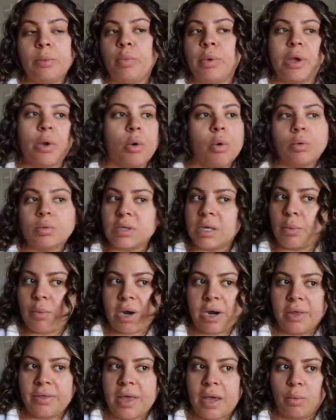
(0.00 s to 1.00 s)
We only
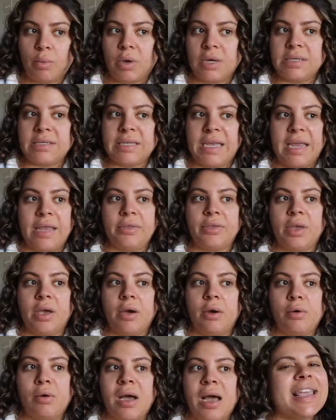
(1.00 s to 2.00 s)
went on that one date though.